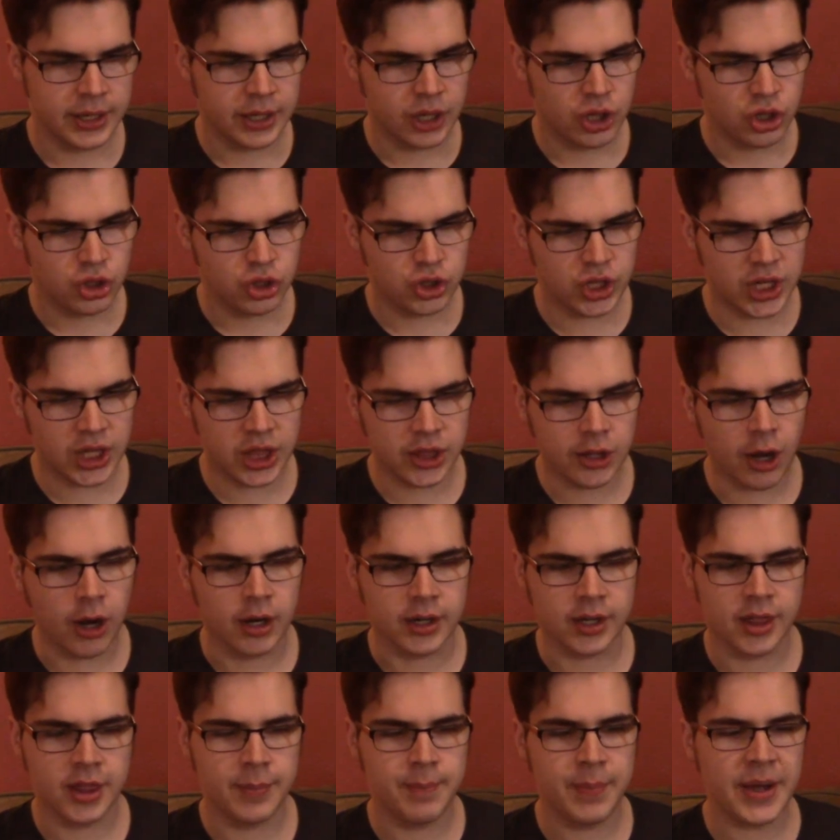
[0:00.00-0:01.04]
She thought
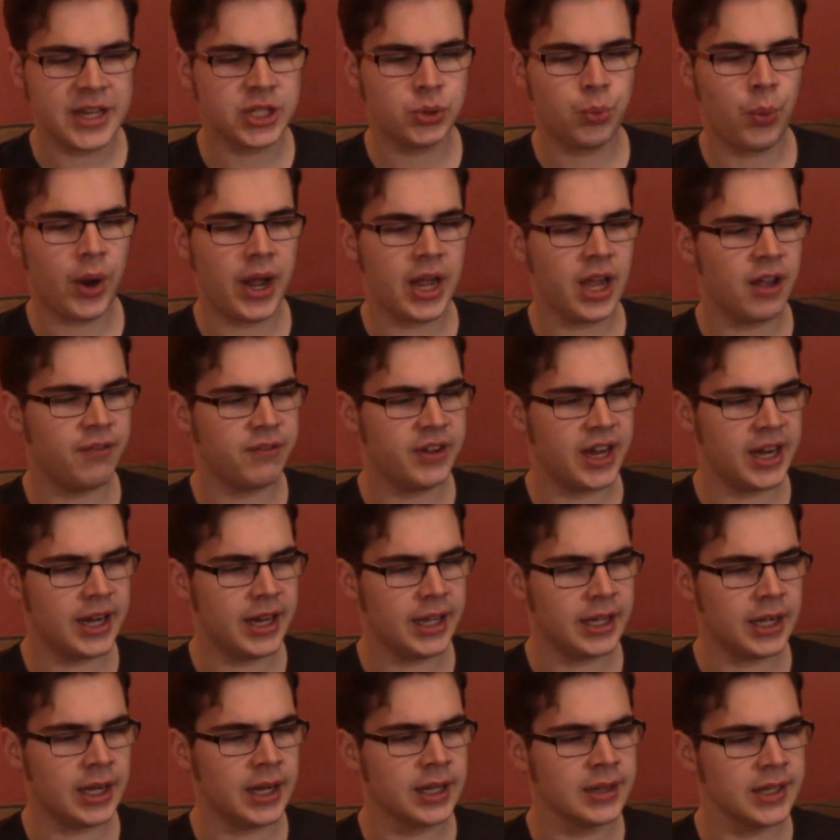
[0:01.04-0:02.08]
the best way of getting
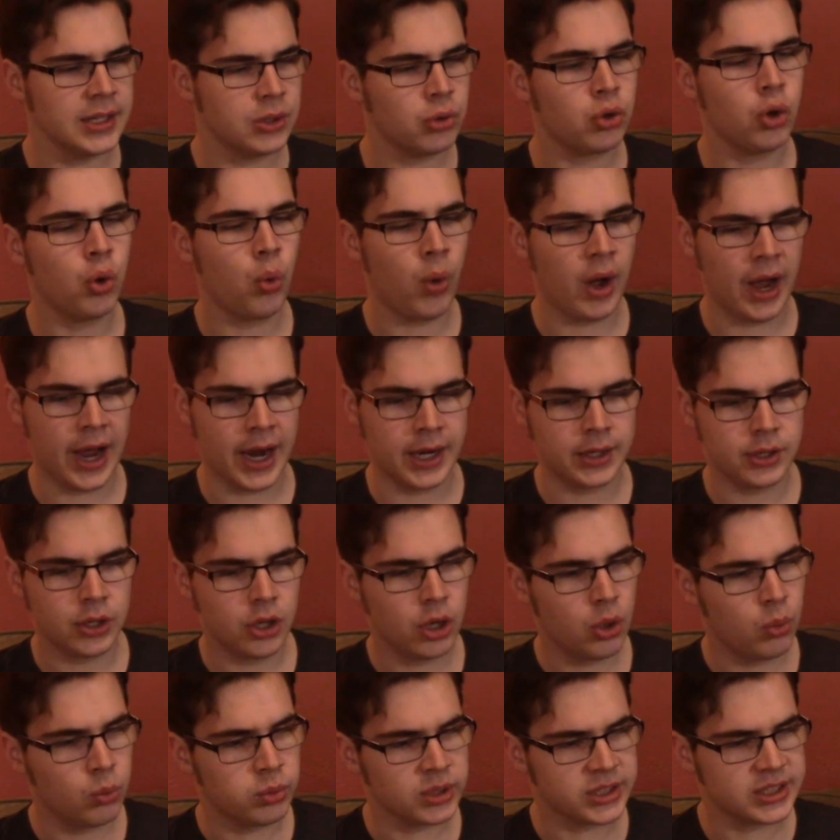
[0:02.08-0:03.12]
a little quiet
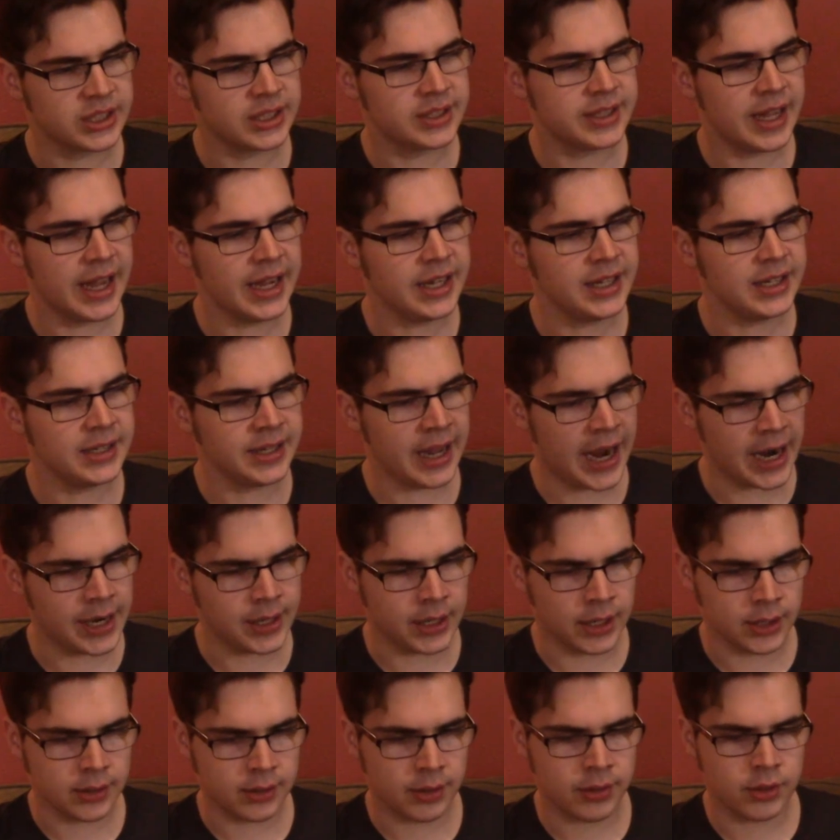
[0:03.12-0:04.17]
was to take Nana
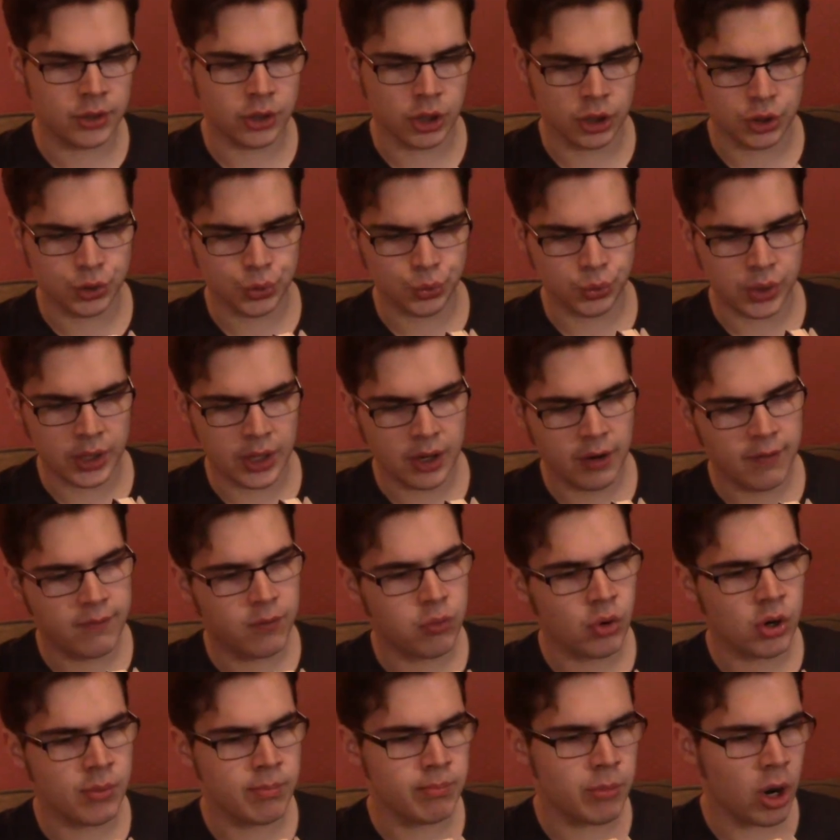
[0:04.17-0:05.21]
to the nursery for
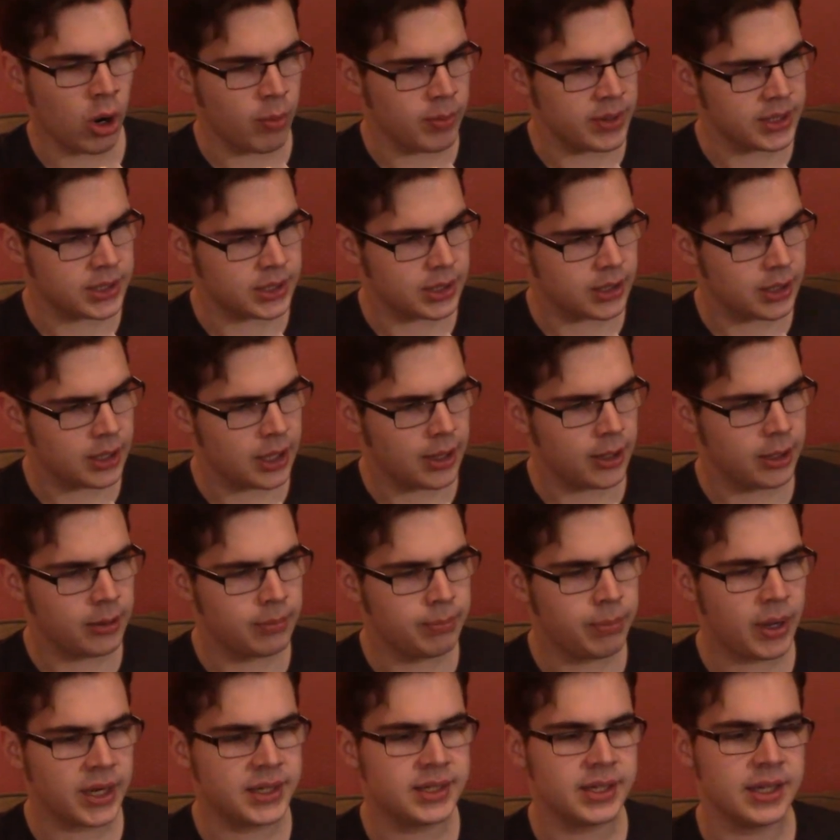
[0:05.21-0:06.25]
a moment,
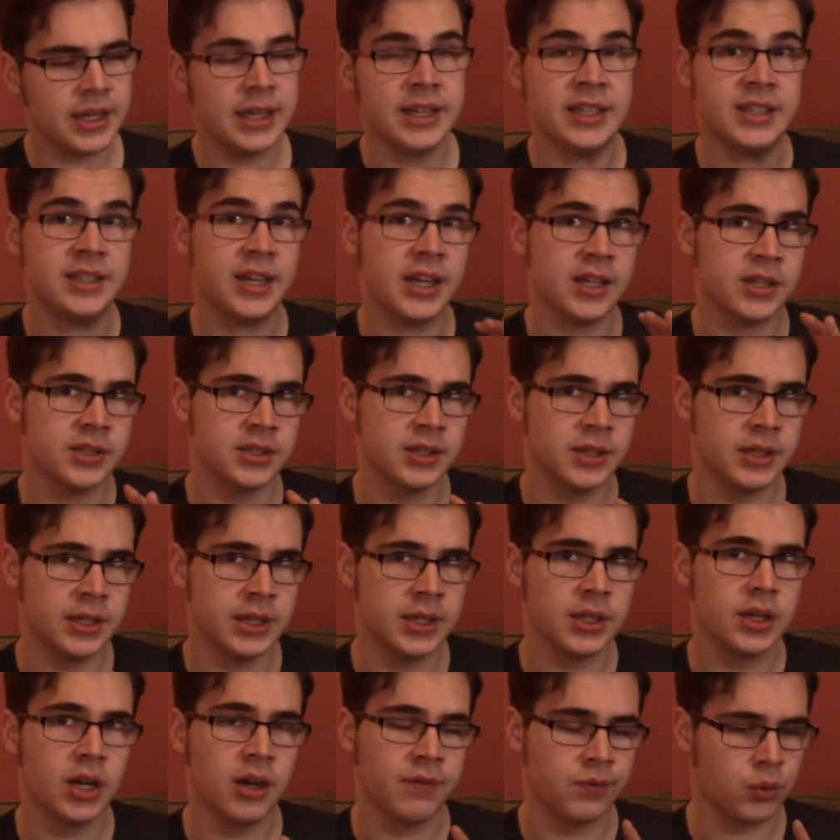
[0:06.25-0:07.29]
but in custody,
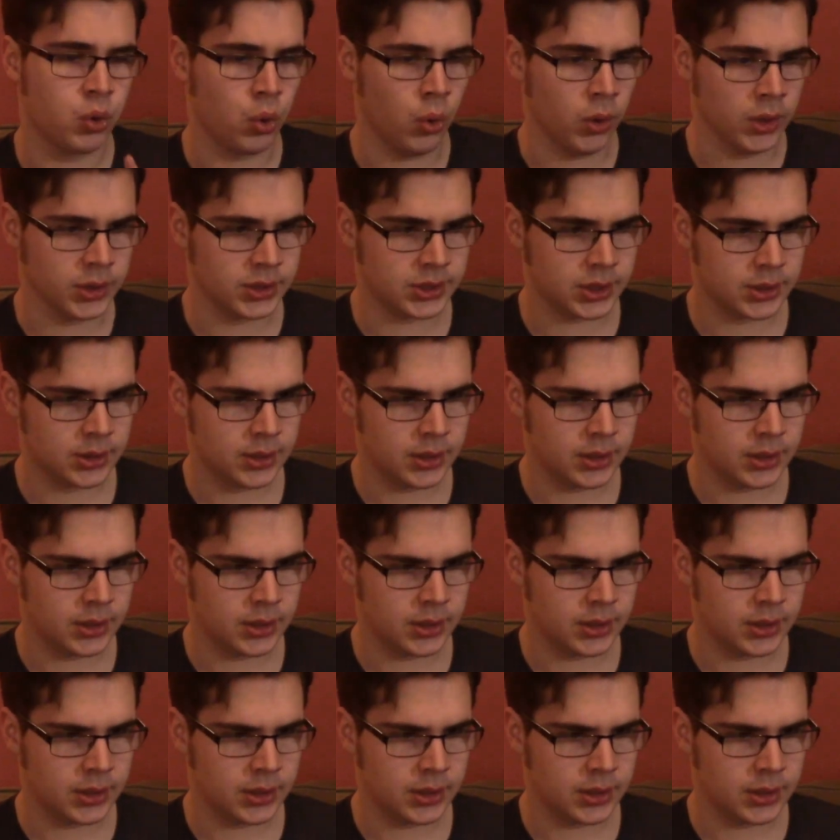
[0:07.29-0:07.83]
of course.